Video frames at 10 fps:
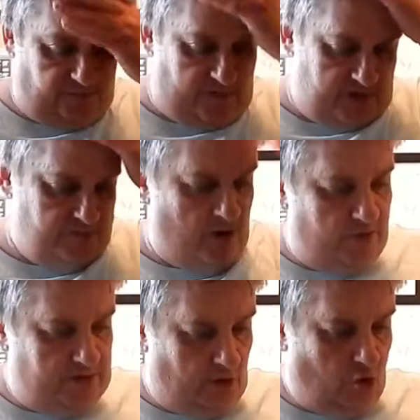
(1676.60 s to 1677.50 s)
just finished
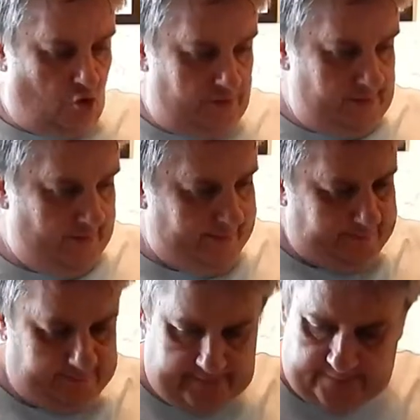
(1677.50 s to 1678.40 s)
mowing the lawn.
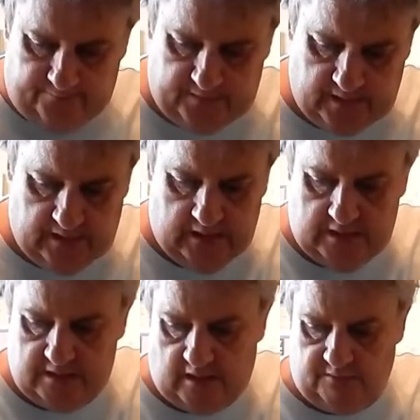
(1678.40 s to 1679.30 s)

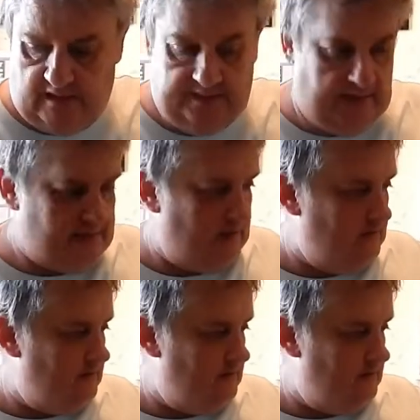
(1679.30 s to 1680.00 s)
So I've done that.